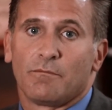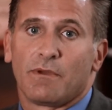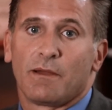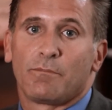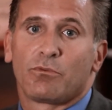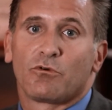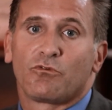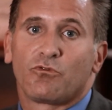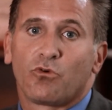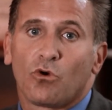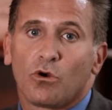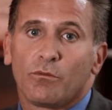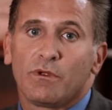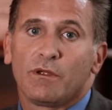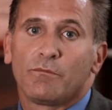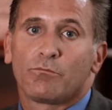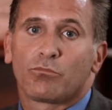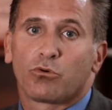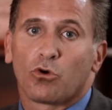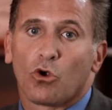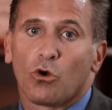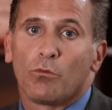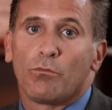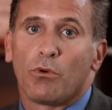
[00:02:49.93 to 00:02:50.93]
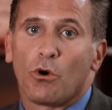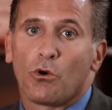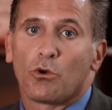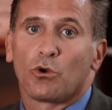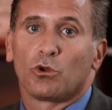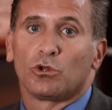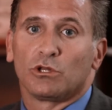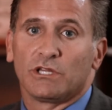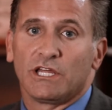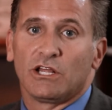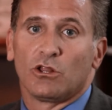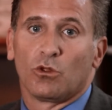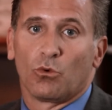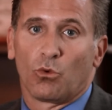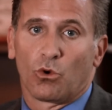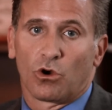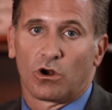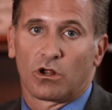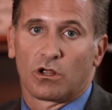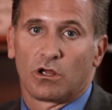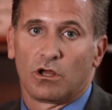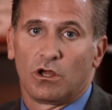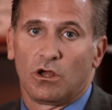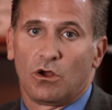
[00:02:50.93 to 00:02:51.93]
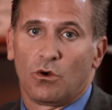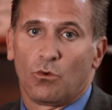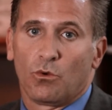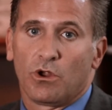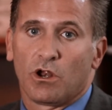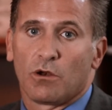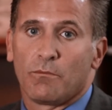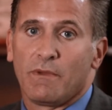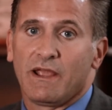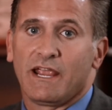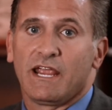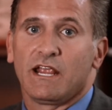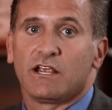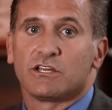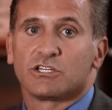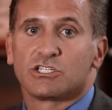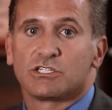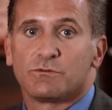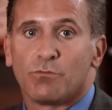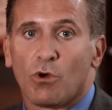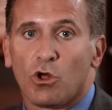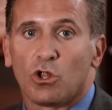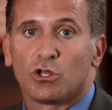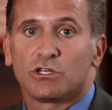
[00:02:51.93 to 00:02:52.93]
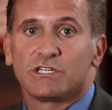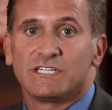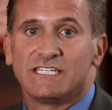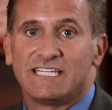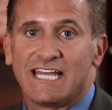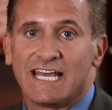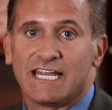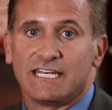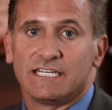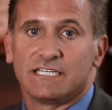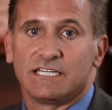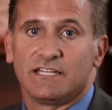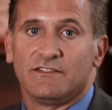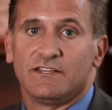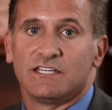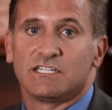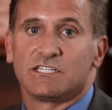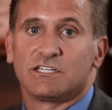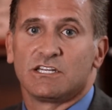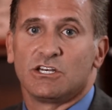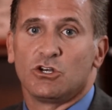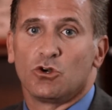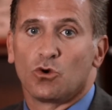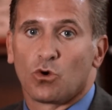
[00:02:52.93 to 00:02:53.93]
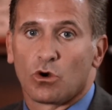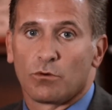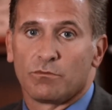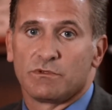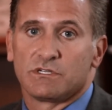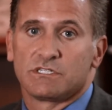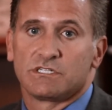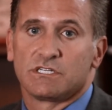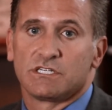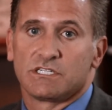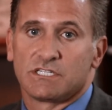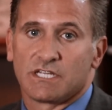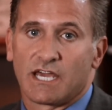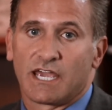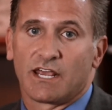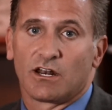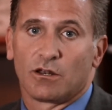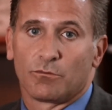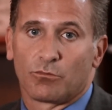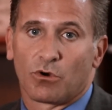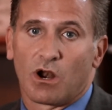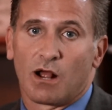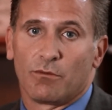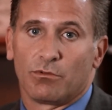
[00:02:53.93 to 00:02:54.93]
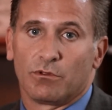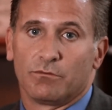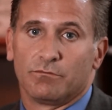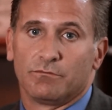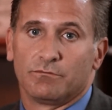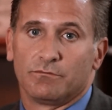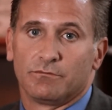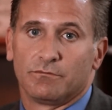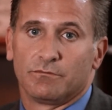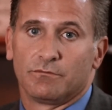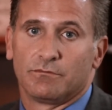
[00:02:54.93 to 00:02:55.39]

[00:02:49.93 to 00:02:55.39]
By performing pro bono legal work, we are making a small dent in this enormous societal problem.